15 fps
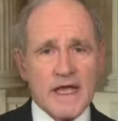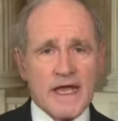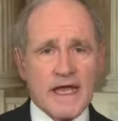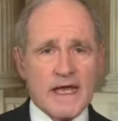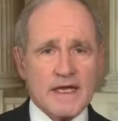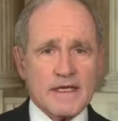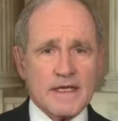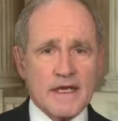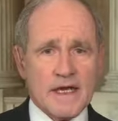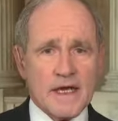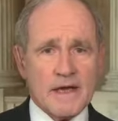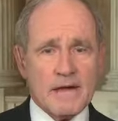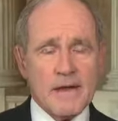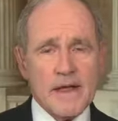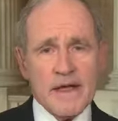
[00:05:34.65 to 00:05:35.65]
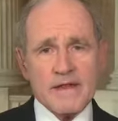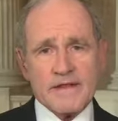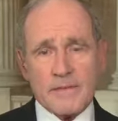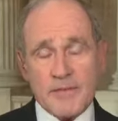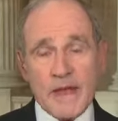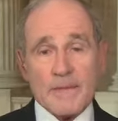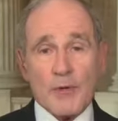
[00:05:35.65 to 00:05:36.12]
And uh,
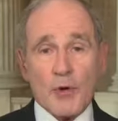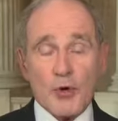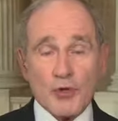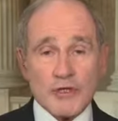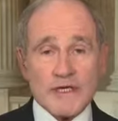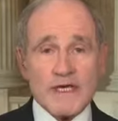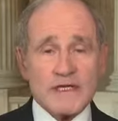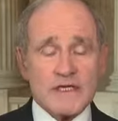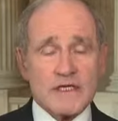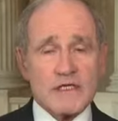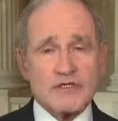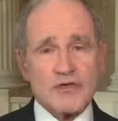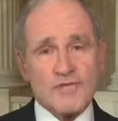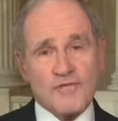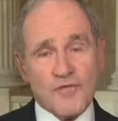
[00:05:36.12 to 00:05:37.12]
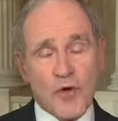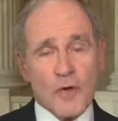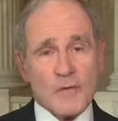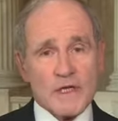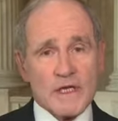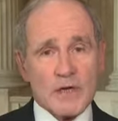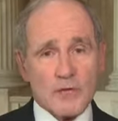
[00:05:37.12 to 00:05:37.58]
the people who did this, who
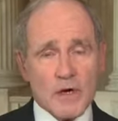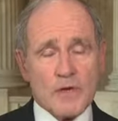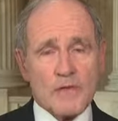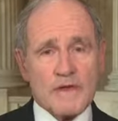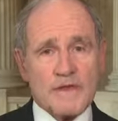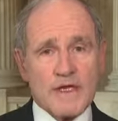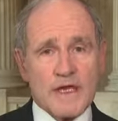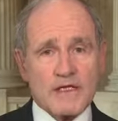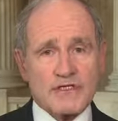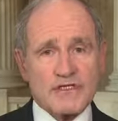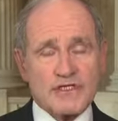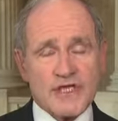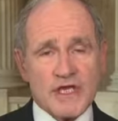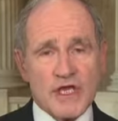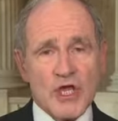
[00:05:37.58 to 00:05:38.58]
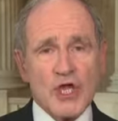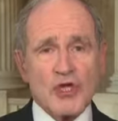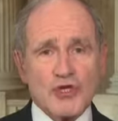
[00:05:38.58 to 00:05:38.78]
formerly were with the agency,